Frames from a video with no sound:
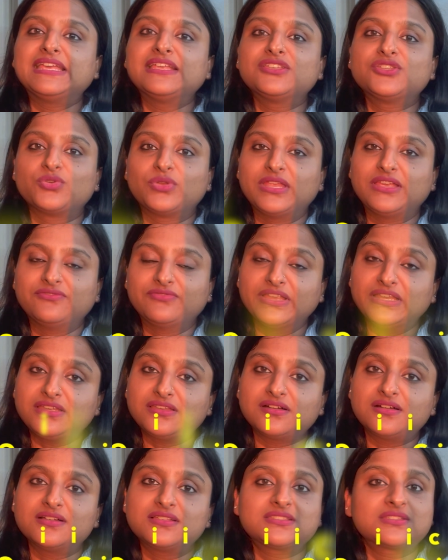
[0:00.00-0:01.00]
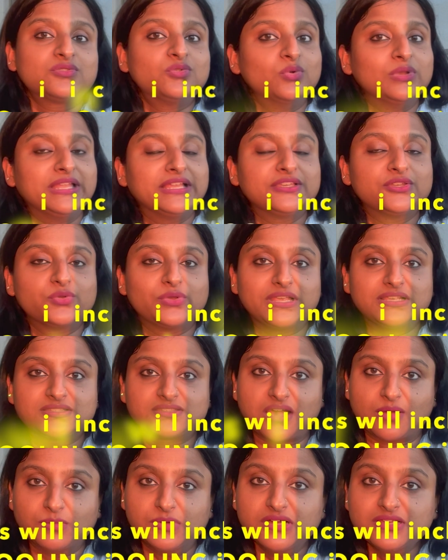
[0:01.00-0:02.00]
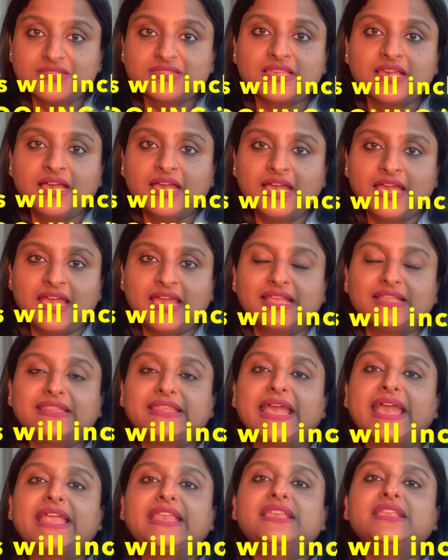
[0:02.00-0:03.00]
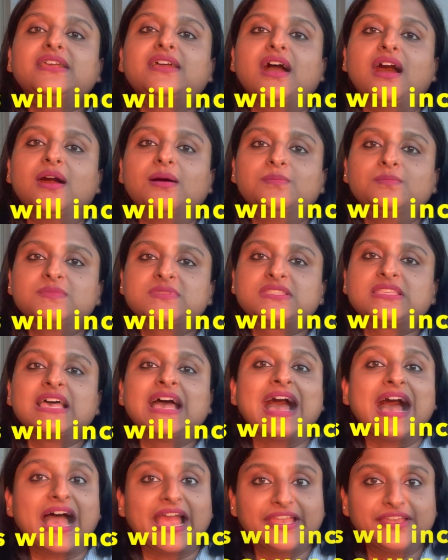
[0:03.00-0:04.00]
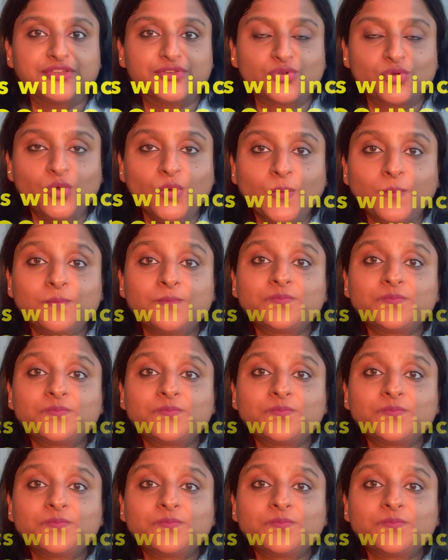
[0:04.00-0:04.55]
during winters, cooling during summers. Then comes hydro.